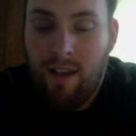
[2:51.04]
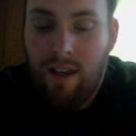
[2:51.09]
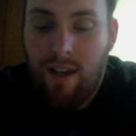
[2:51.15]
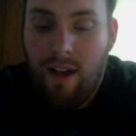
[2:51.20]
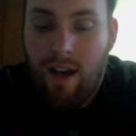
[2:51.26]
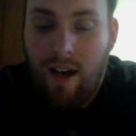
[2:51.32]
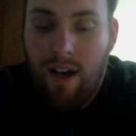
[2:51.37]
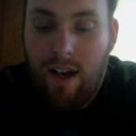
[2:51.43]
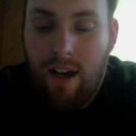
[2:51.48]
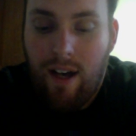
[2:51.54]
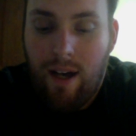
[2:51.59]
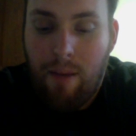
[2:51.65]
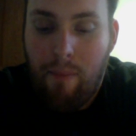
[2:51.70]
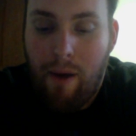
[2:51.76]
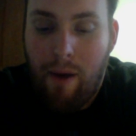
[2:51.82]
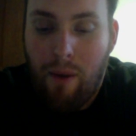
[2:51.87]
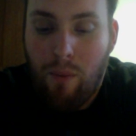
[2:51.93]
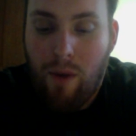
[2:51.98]

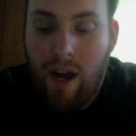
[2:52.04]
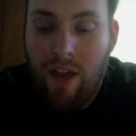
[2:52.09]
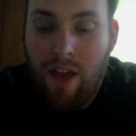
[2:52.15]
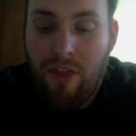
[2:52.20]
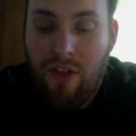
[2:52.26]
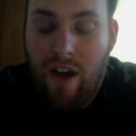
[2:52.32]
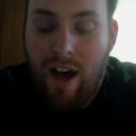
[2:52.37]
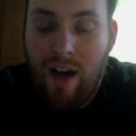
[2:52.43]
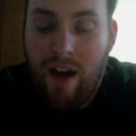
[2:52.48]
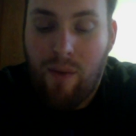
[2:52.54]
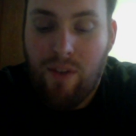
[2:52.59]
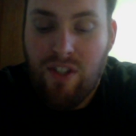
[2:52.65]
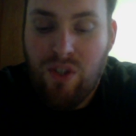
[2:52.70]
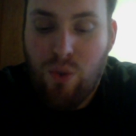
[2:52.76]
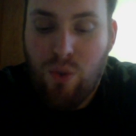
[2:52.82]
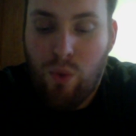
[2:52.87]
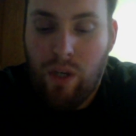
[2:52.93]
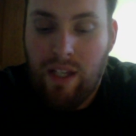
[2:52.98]
My right thigh was
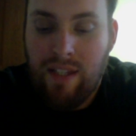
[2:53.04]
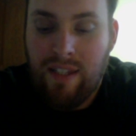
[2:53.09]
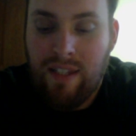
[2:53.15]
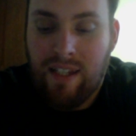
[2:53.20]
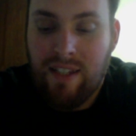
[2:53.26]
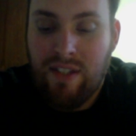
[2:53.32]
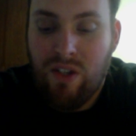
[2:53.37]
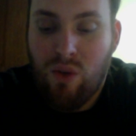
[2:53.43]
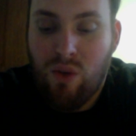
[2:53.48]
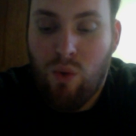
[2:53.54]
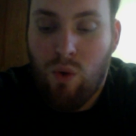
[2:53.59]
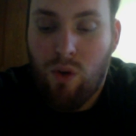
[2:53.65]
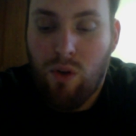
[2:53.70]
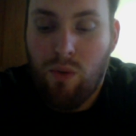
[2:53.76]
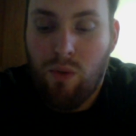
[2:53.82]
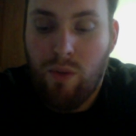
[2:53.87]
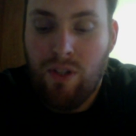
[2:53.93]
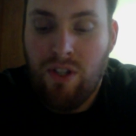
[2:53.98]

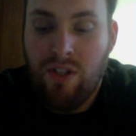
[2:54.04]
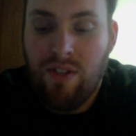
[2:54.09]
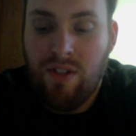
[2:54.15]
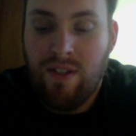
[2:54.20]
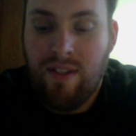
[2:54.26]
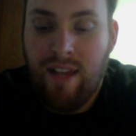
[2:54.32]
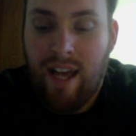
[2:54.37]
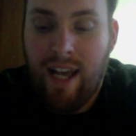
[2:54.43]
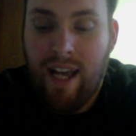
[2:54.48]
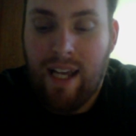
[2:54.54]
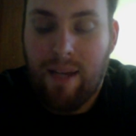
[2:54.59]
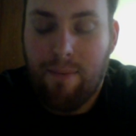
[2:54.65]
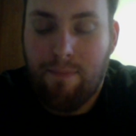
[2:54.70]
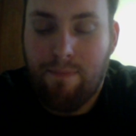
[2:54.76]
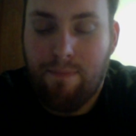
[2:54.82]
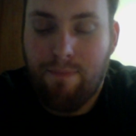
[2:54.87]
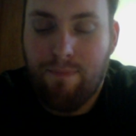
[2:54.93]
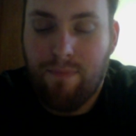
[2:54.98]
26.25, which is like,
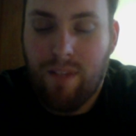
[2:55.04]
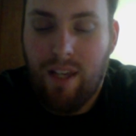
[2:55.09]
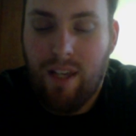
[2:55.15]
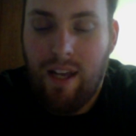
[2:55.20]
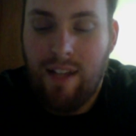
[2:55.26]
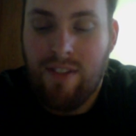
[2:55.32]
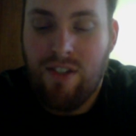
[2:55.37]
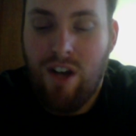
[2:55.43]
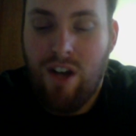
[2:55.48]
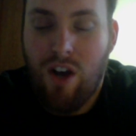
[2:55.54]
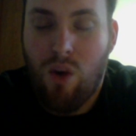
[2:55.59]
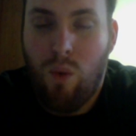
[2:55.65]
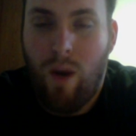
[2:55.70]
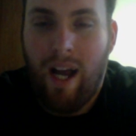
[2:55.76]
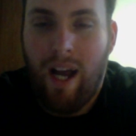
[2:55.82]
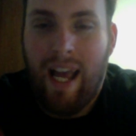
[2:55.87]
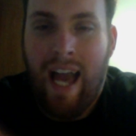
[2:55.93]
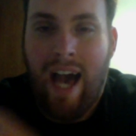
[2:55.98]
it's not
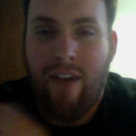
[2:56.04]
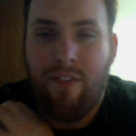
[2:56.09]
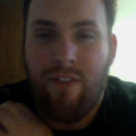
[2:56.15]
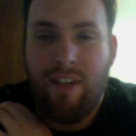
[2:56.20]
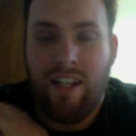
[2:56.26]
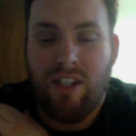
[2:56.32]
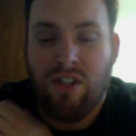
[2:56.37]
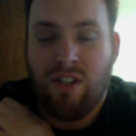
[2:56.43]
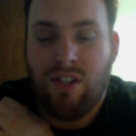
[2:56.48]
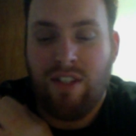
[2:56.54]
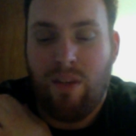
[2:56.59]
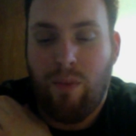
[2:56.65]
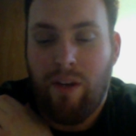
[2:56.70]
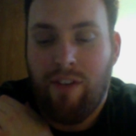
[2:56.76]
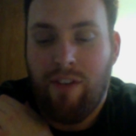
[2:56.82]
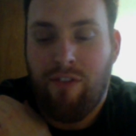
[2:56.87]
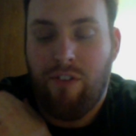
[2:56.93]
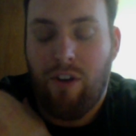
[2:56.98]
quite 1/2 inch because I
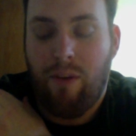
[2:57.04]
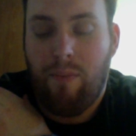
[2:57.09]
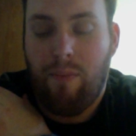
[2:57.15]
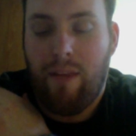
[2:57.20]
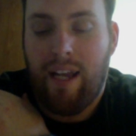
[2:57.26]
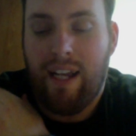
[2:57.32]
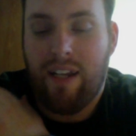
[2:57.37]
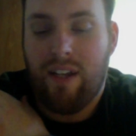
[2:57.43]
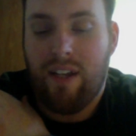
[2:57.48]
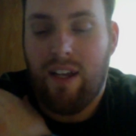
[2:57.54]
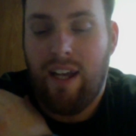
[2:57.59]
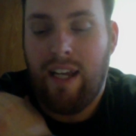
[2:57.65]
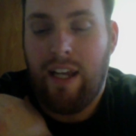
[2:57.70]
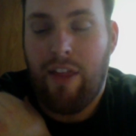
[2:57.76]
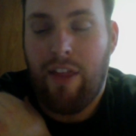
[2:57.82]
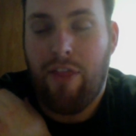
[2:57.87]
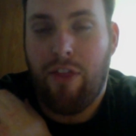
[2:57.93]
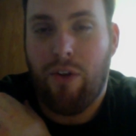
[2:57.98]
went from like
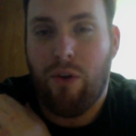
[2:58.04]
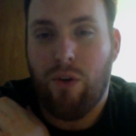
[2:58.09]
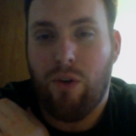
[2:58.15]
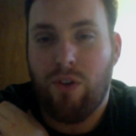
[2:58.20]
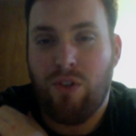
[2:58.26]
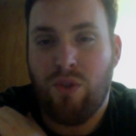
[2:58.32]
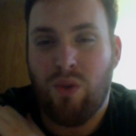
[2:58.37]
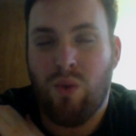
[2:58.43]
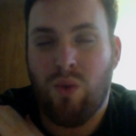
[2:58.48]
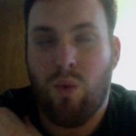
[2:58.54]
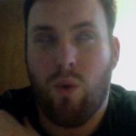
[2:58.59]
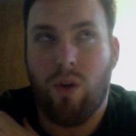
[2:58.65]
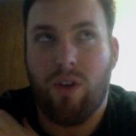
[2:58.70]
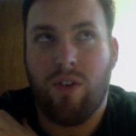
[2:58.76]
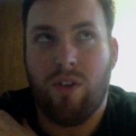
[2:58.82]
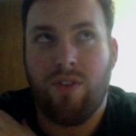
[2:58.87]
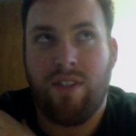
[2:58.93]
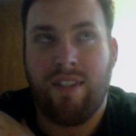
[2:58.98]
1/3 to
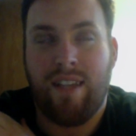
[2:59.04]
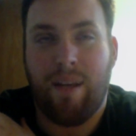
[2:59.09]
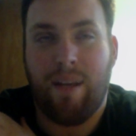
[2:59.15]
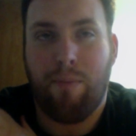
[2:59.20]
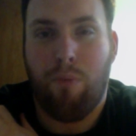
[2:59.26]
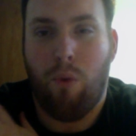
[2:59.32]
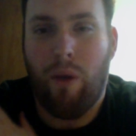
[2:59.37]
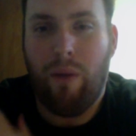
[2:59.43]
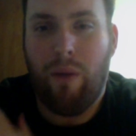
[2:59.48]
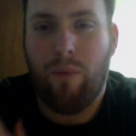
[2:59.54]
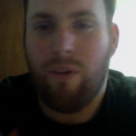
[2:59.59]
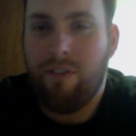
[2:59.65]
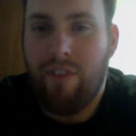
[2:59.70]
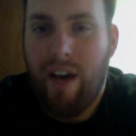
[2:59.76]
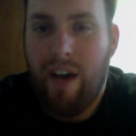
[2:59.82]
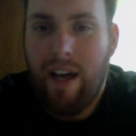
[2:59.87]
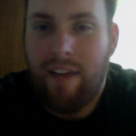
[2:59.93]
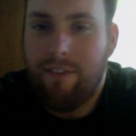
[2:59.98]
1/4, so that's like
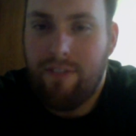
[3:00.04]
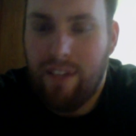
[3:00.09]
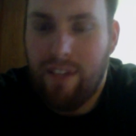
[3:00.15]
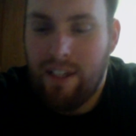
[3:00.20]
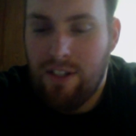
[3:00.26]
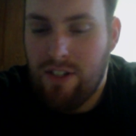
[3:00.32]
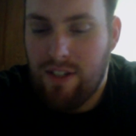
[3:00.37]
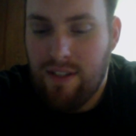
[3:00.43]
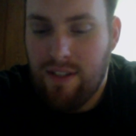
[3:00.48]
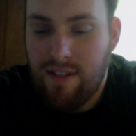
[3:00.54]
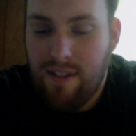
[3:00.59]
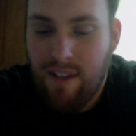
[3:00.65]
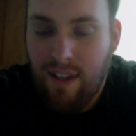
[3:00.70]
0.15 inches.